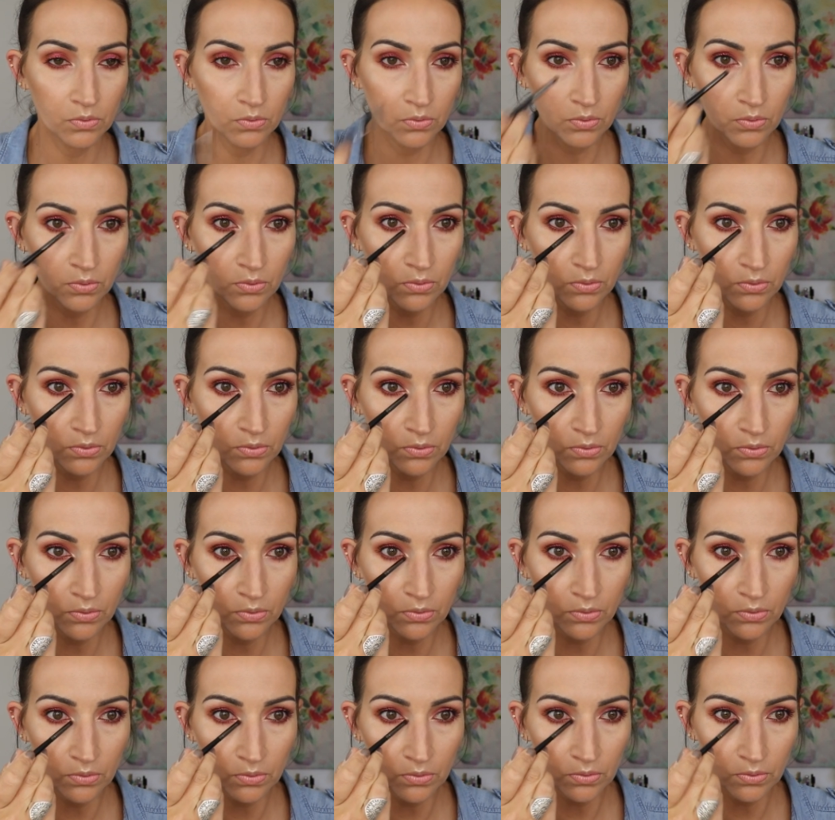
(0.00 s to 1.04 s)
Ooh,
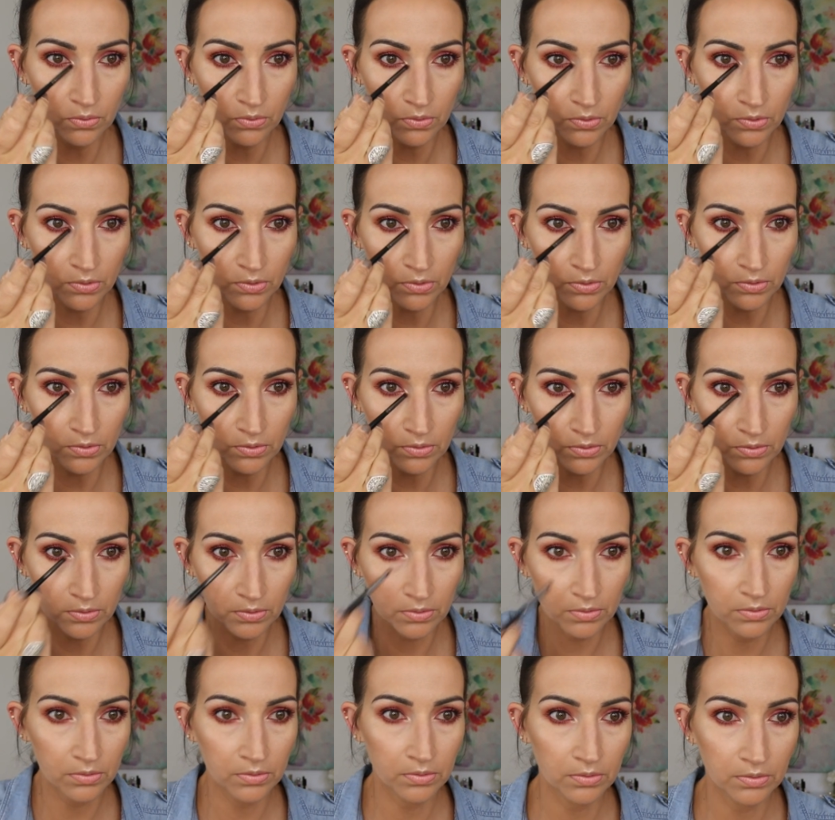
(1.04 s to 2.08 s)
girl.
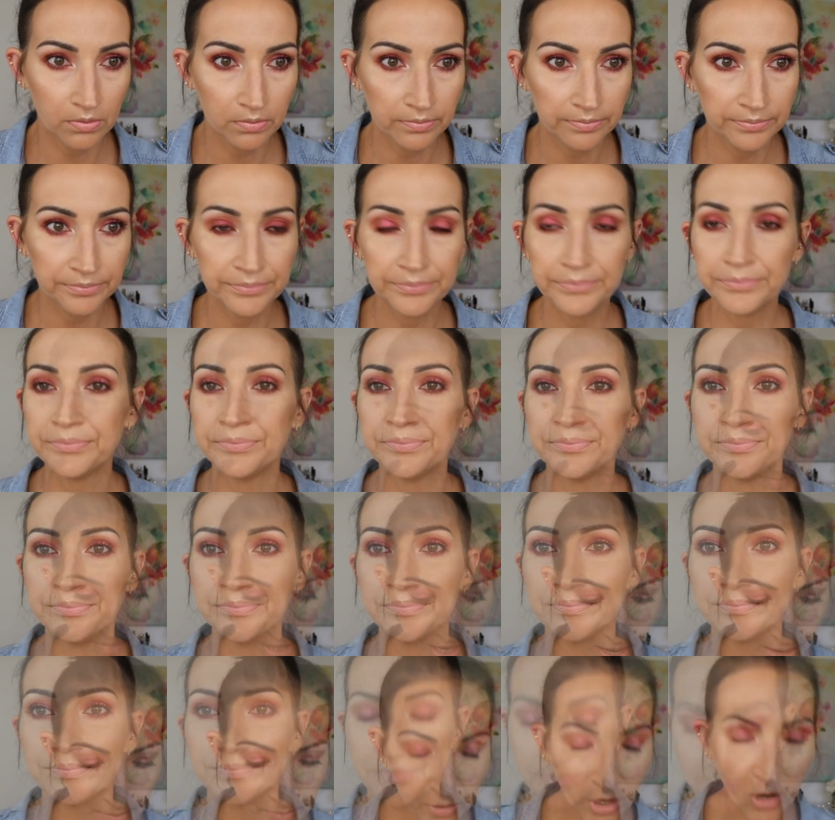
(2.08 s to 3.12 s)

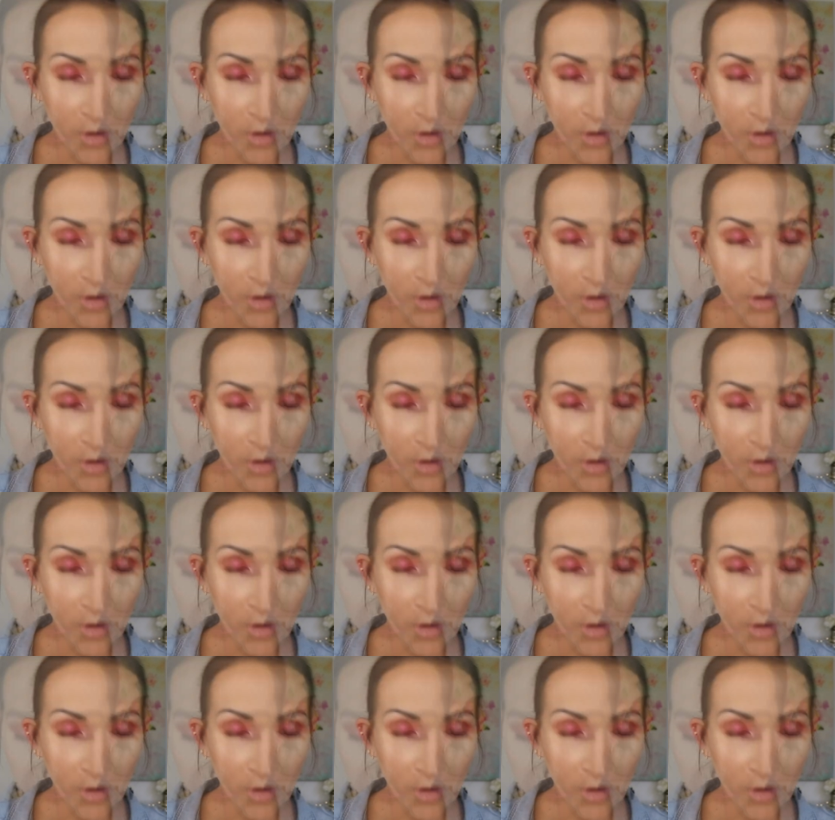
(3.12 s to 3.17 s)
I'm